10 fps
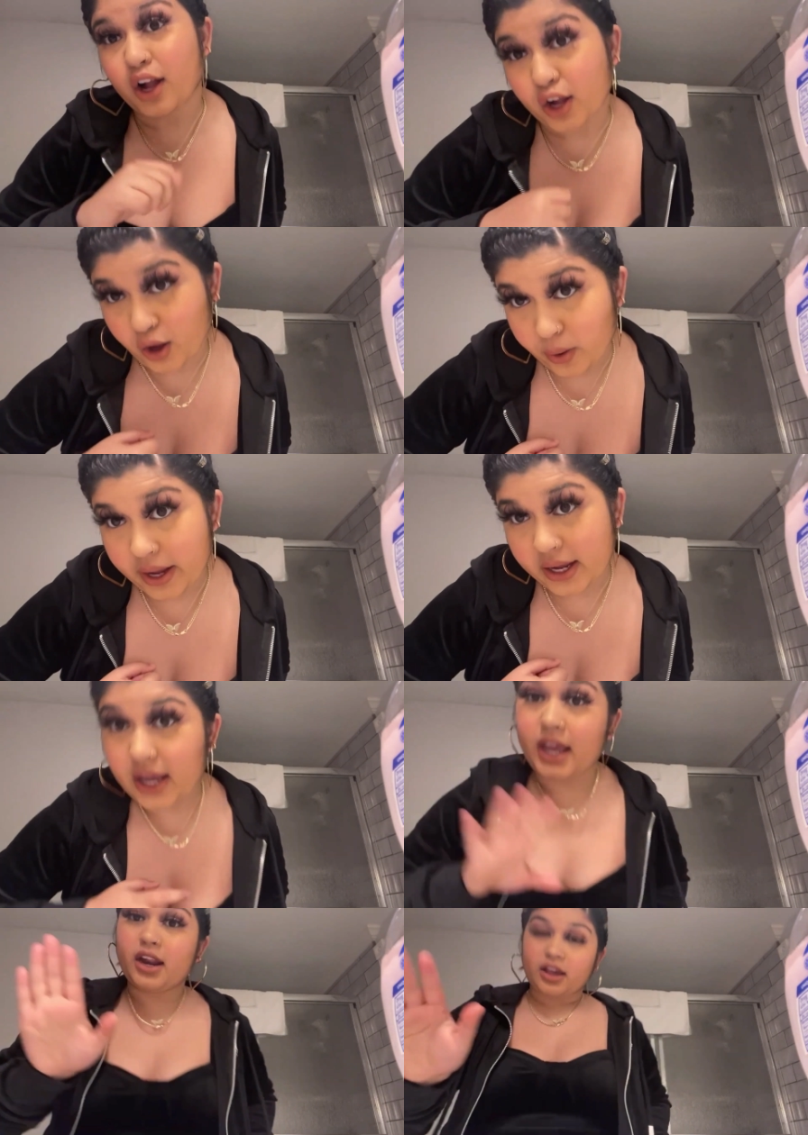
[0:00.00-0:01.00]
Go
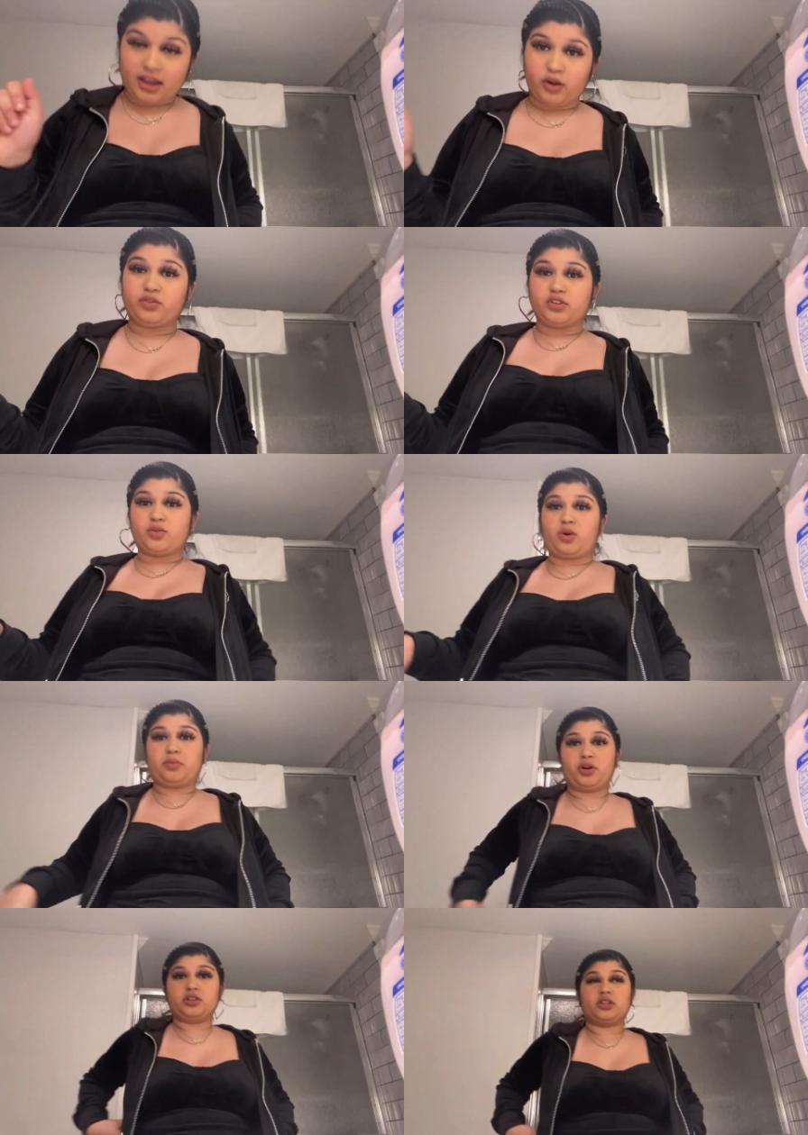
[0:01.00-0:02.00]
ahead and head over to
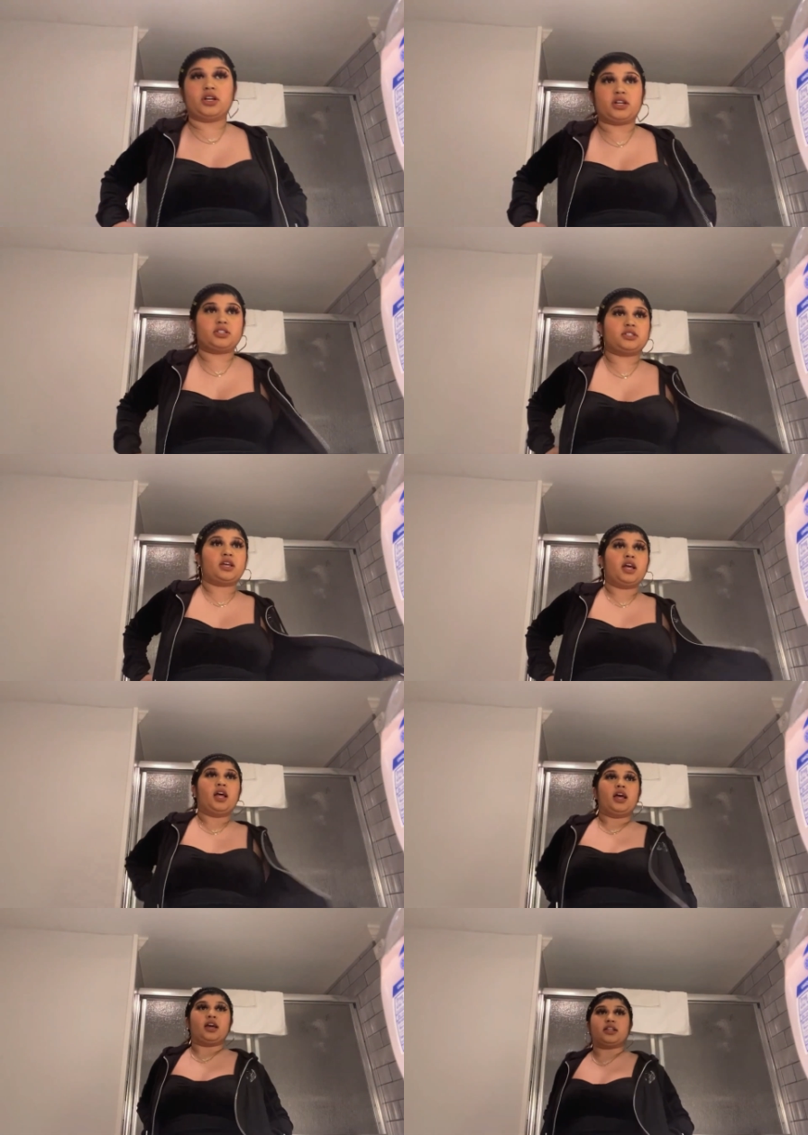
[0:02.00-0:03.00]
Walmart because
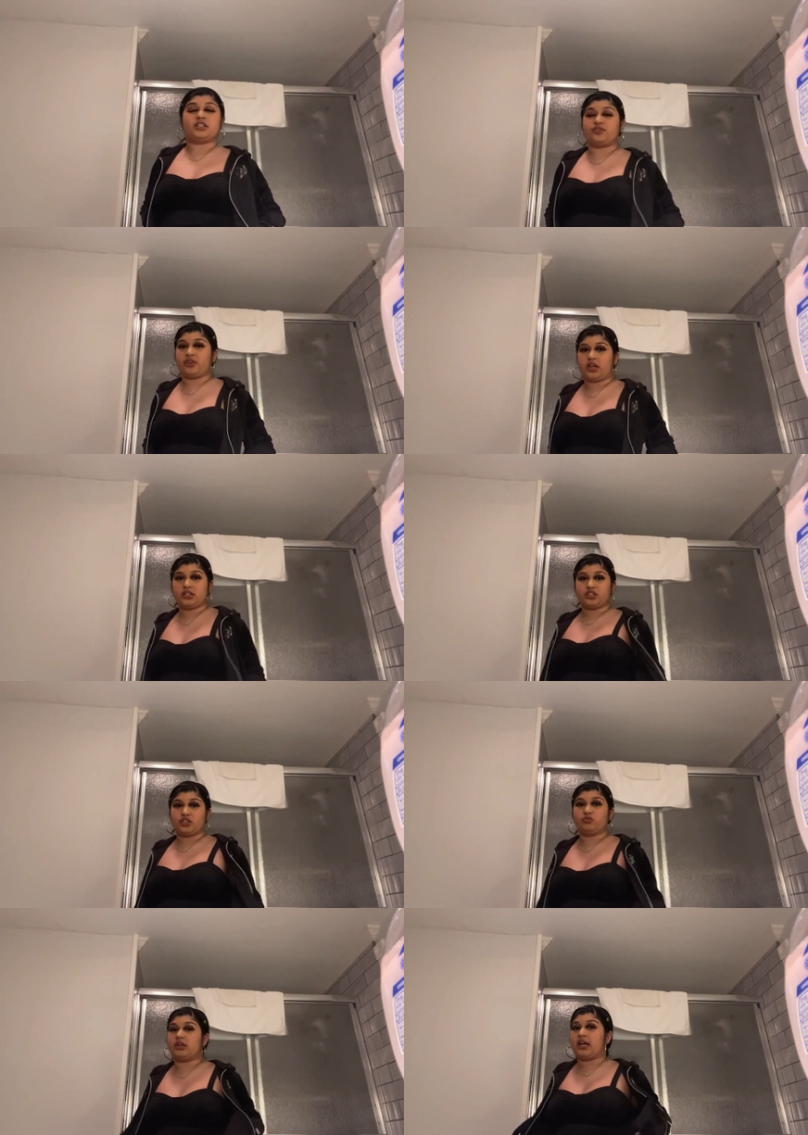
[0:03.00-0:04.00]
this fit is
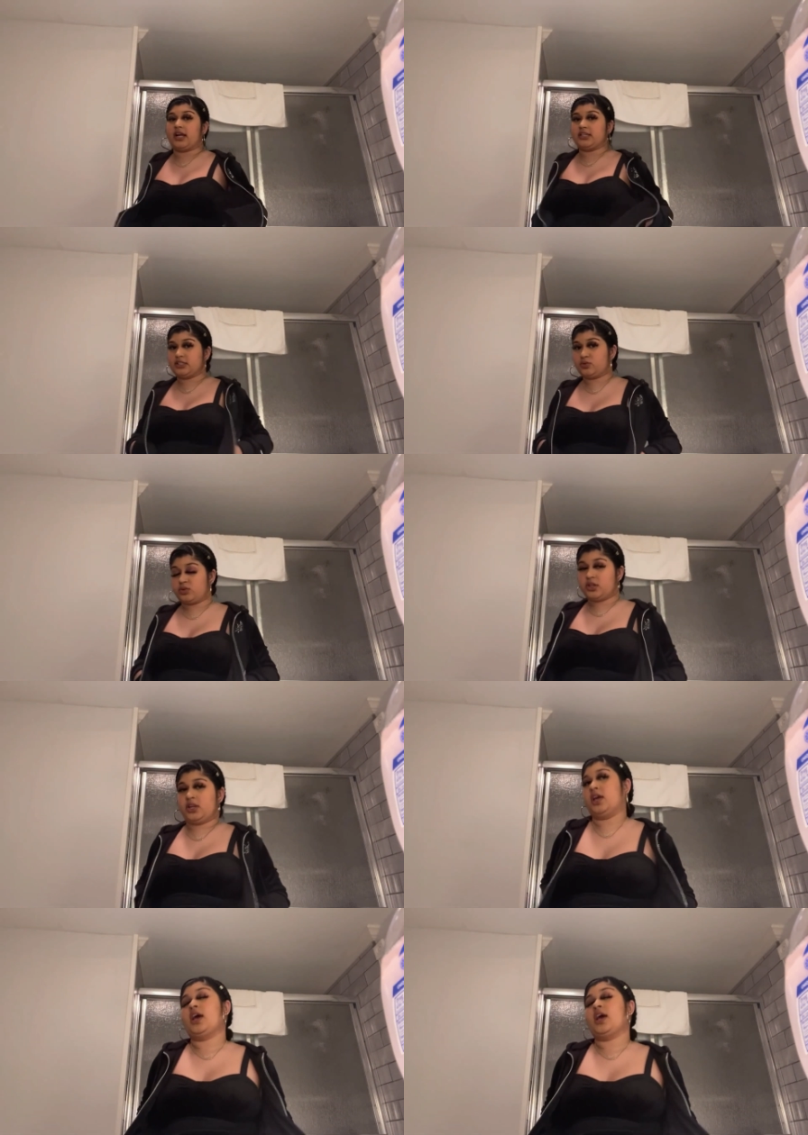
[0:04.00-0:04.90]
cute. They got this one.